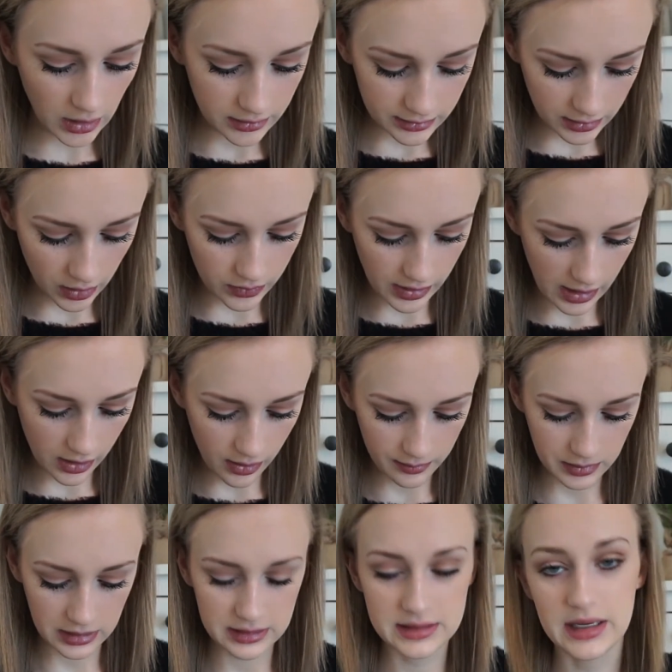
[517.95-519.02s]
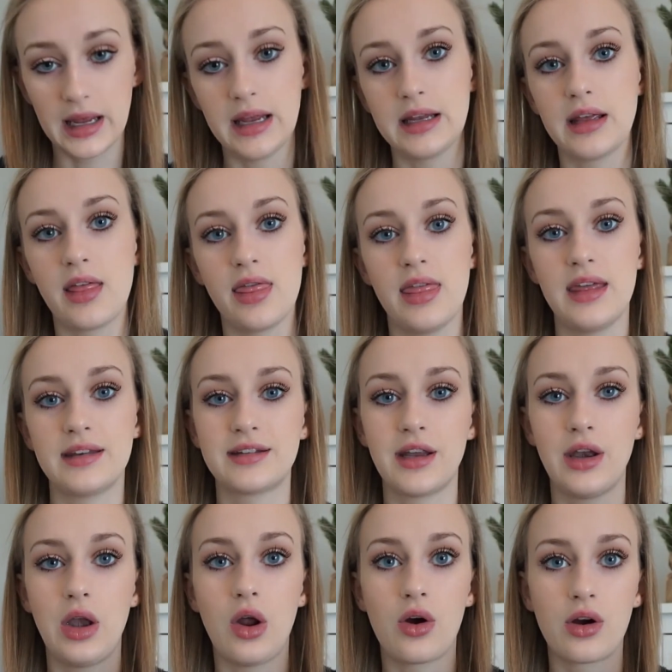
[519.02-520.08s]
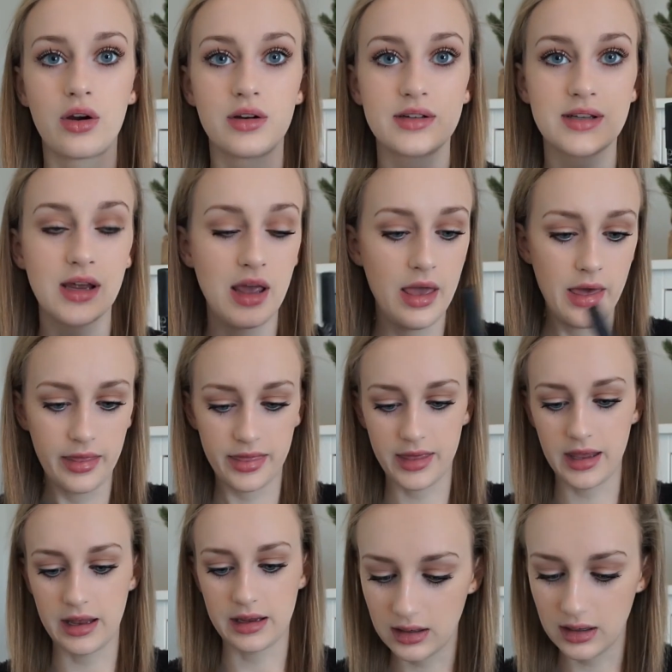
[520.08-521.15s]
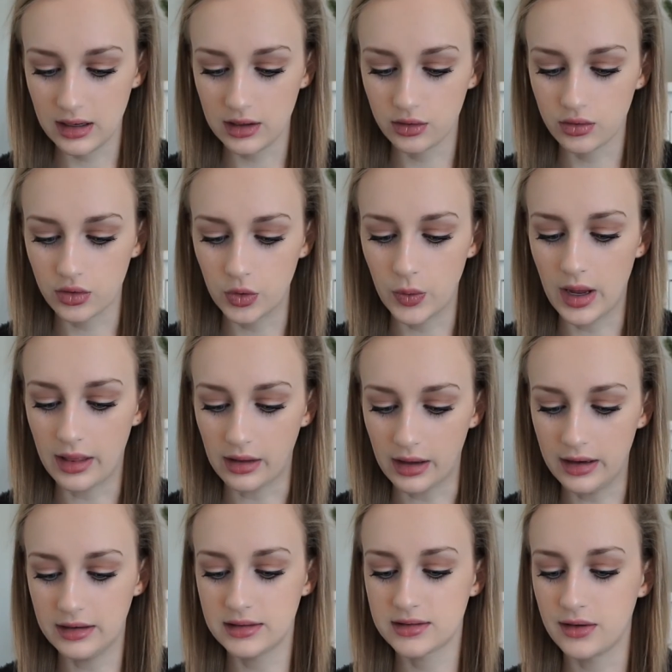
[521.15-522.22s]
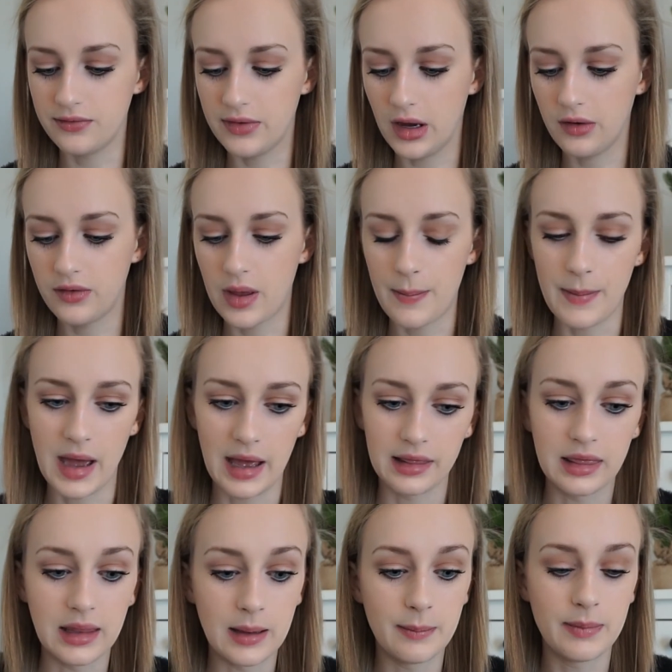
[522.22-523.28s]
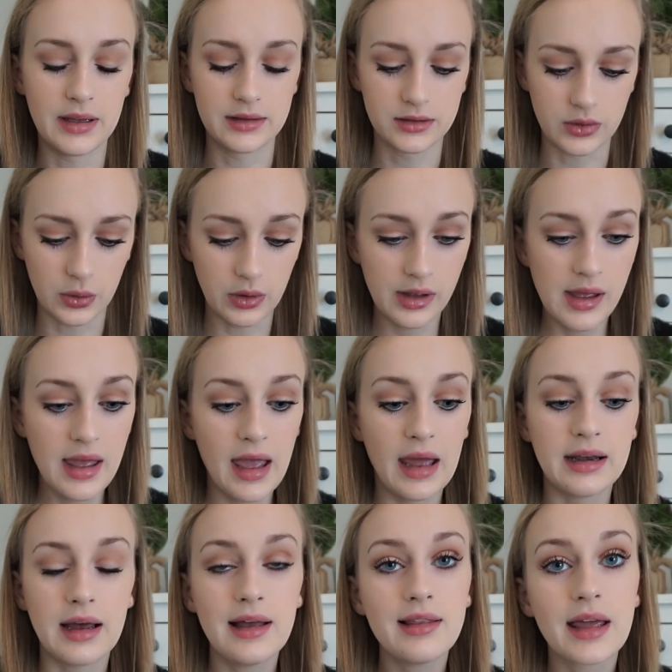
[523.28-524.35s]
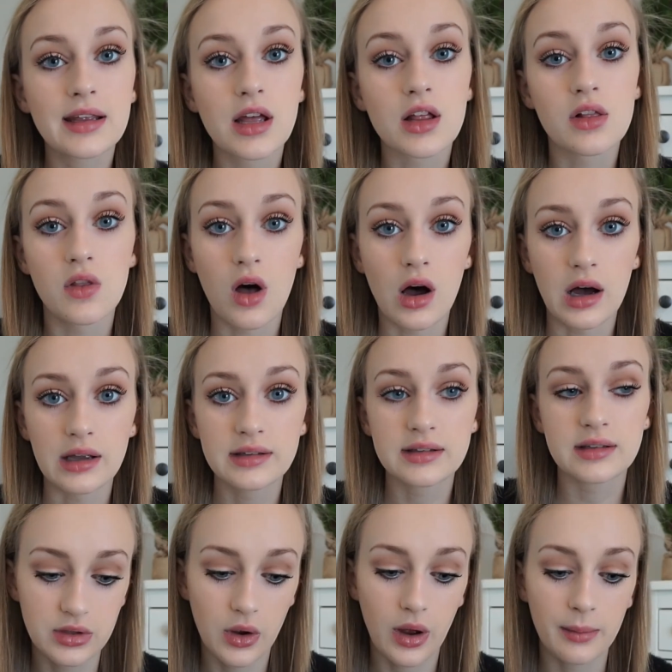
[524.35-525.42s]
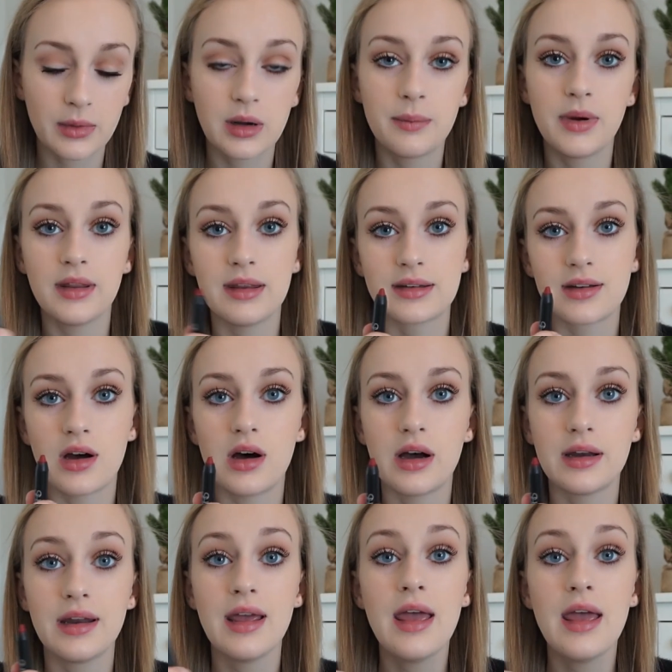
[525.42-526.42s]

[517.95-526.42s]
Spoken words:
So now I'm going to take this NARS thing in Cruella, and it's a velvet matte lip pencil. And I like a gloss, so I'm going to put this on.